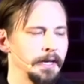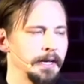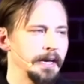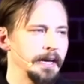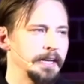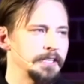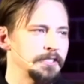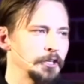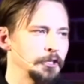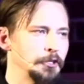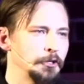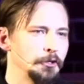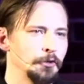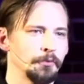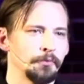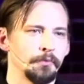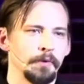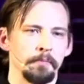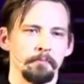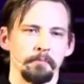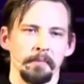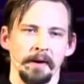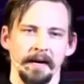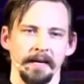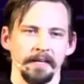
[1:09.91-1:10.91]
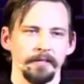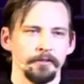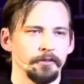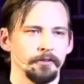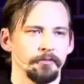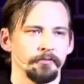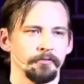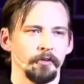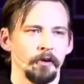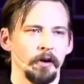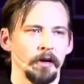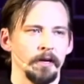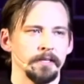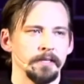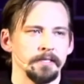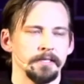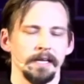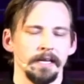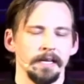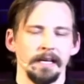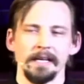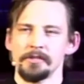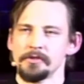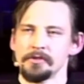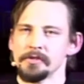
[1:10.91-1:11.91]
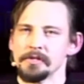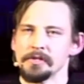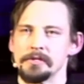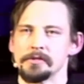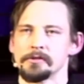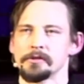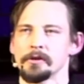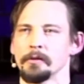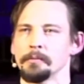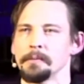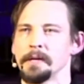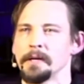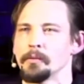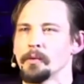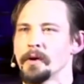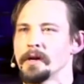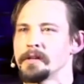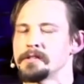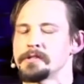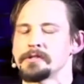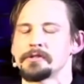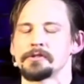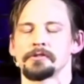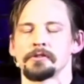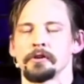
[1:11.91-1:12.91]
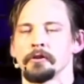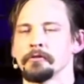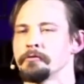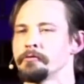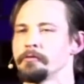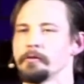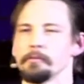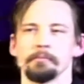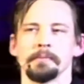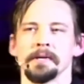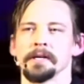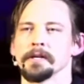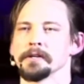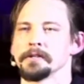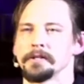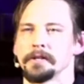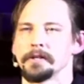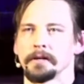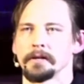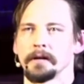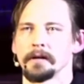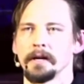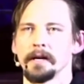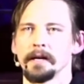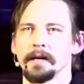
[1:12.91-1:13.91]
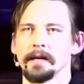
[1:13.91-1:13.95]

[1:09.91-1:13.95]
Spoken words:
It's a good reminder for us. Easter in so many ways is so familiar.